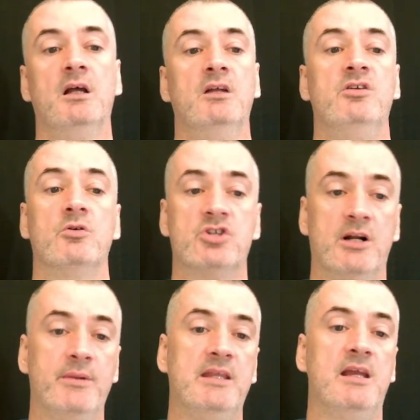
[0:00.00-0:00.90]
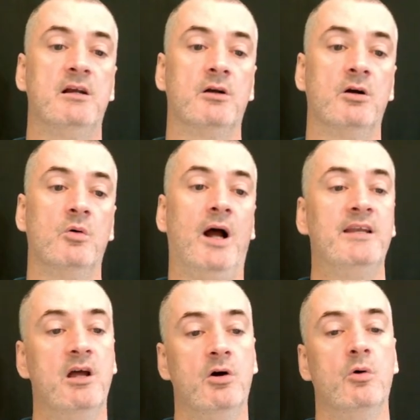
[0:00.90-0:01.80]
Don't try to be the hero. I
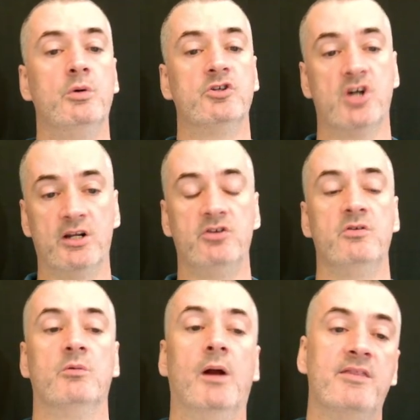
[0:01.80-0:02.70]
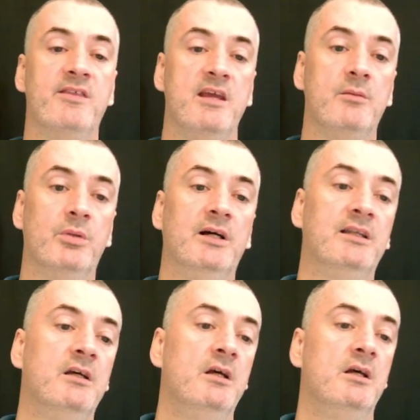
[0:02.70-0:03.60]
know you're trying to do the right thing, but
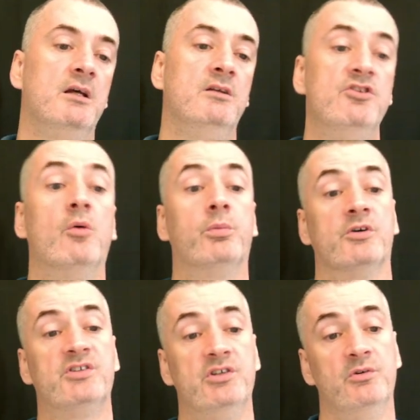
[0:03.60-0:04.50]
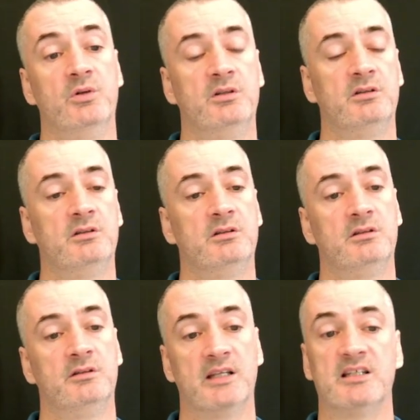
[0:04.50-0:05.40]
don't pursue.
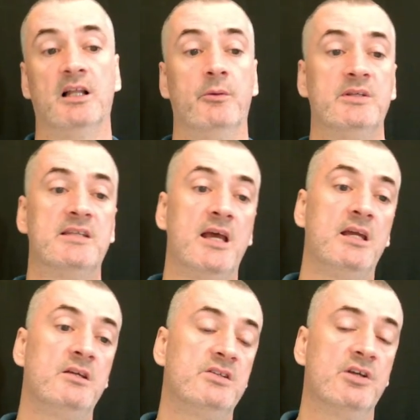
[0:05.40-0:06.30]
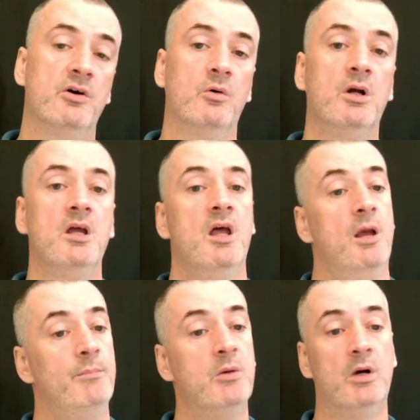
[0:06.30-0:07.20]
That's all I would say. So
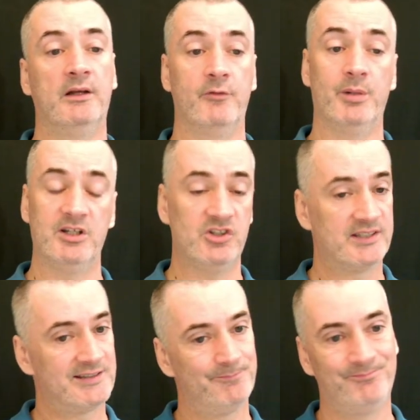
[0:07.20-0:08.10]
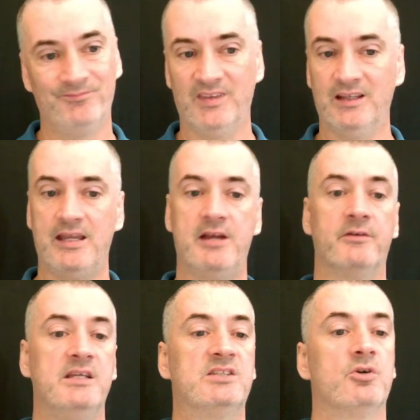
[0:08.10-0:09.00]
be well, everybody. Just hear
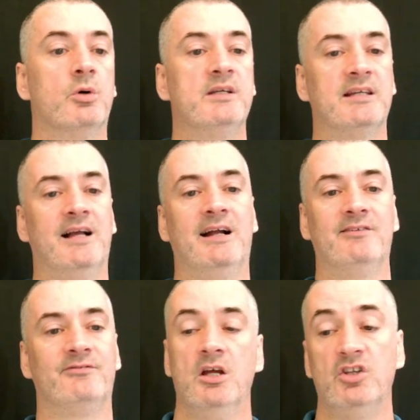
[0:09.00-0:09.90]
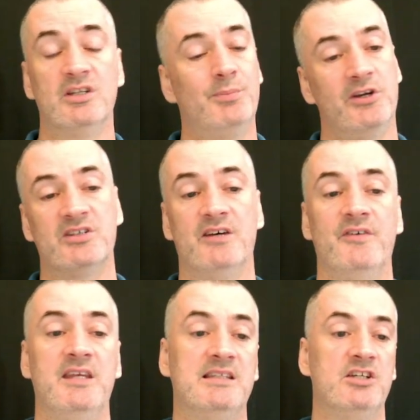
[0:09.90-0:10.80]
these stories and kind of just put yourself in
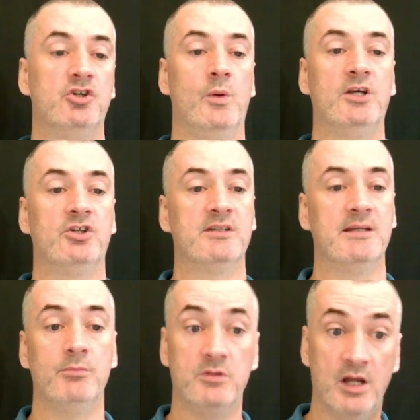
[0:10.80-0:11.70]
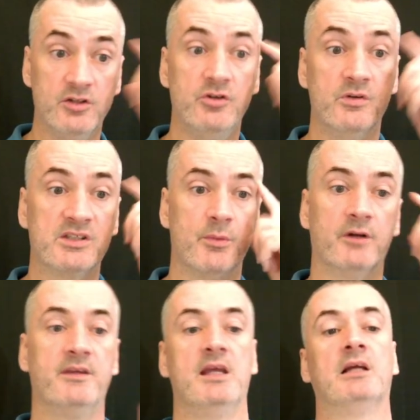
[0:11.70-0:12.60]
these situations and do the smart
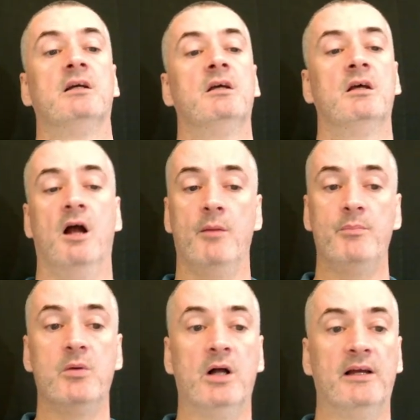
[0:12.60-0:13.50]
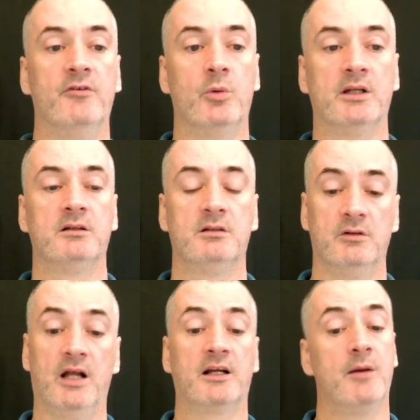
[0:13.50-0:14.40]
thing. All right, be well, everyone.
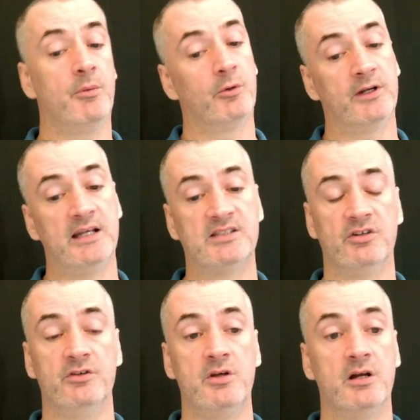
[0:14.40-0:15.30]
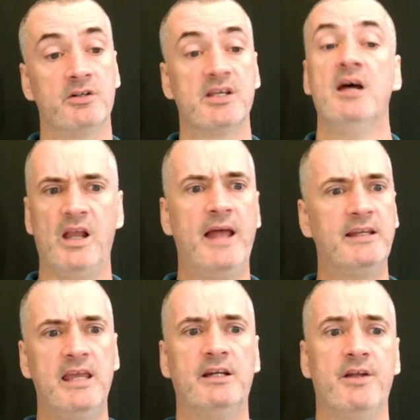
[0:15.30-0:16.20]
Got a couple more days till New Year's. And
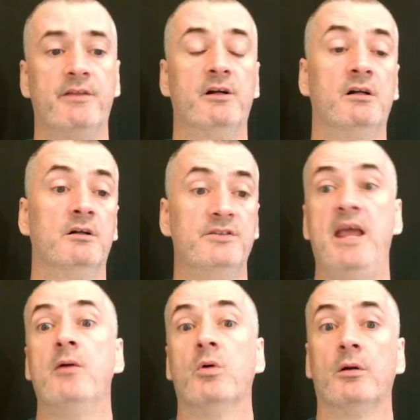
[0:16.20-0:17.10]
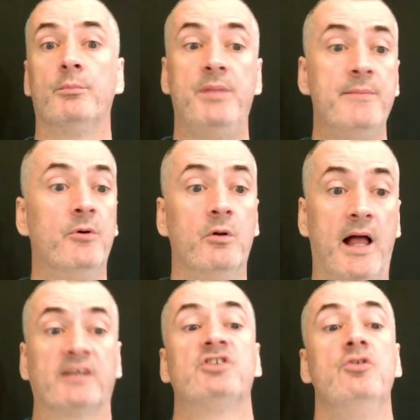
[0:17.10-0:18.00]
again, another day where people
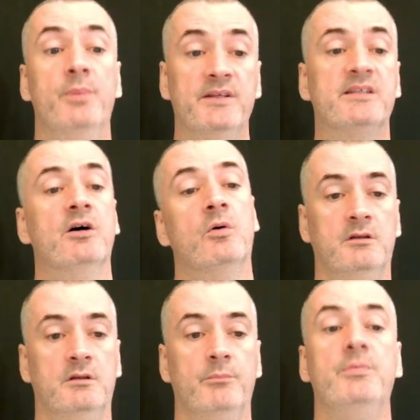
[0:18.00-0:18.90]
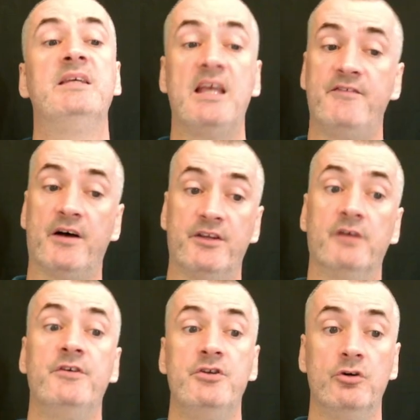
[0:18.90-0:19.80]
act stupid. So be safe out there
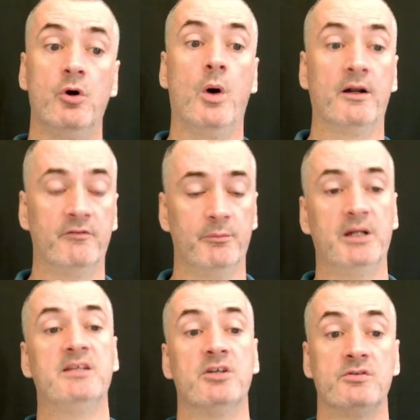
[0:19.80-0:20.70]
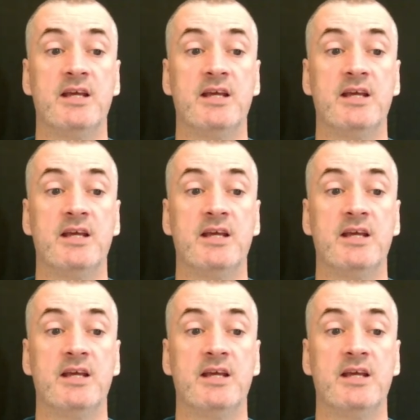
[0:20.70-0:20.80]
if you do go out, everybody. So take